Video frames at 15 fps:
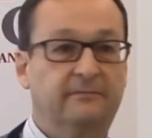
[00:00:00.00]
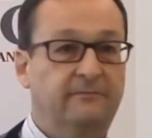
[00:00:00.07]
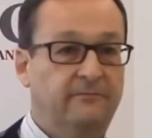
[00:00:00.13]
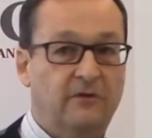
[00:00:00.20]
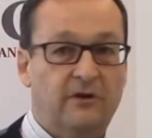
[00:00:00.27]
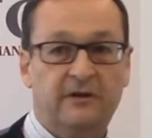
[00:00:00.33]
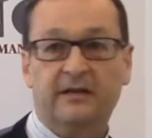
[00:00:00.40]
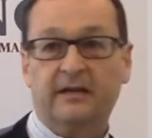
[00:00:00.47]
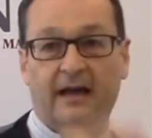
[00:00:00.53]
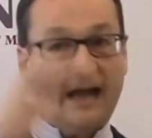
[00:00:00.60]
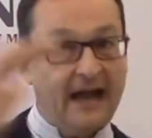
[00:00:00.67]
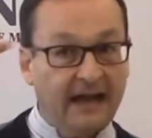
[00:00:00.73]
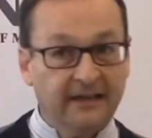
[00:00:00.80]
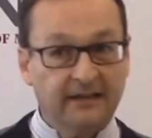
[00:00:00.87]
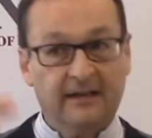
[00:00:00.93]
very
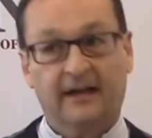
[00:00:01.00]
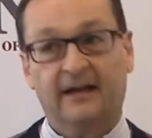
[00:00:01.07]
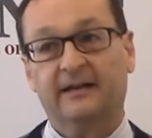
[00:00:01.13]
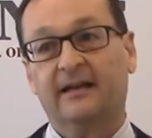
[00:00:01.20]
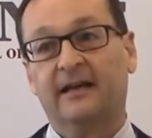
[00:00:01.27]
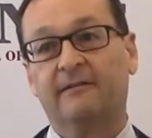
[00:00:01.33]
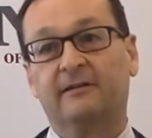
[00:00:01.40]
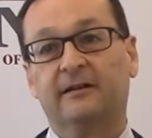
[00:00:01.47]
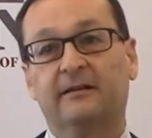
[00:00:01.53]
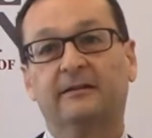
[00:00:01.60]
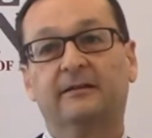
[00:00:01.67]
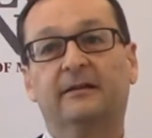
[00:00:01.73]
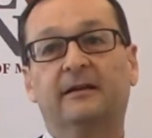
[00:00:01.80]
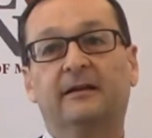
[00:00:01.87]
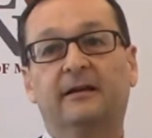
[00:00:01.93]
high level,